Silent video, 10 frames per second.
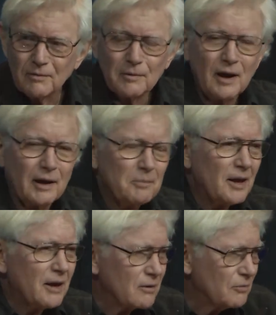
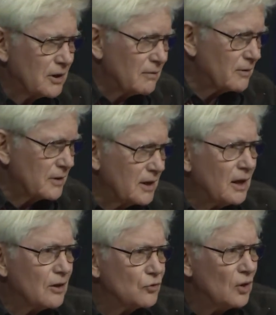iPad or whatever it
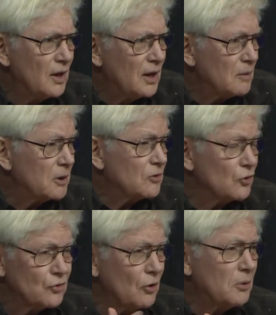is because
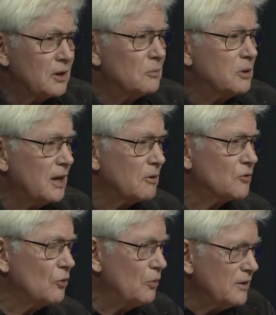there's nobody to play with.
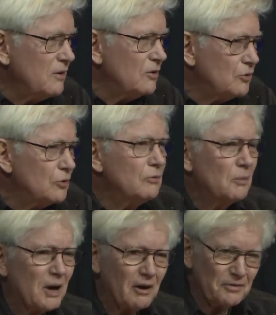So what do you do
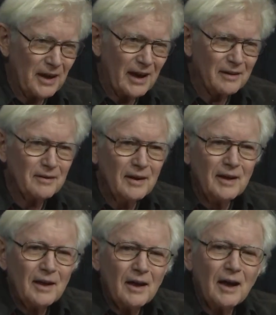about that?
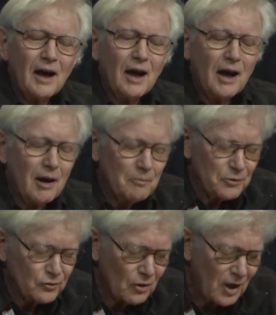
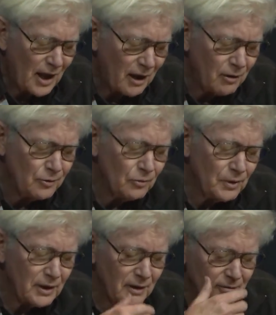So how do
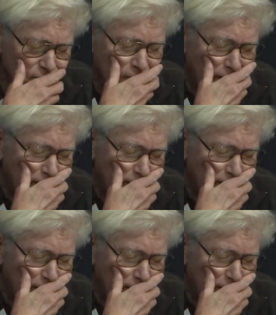we solve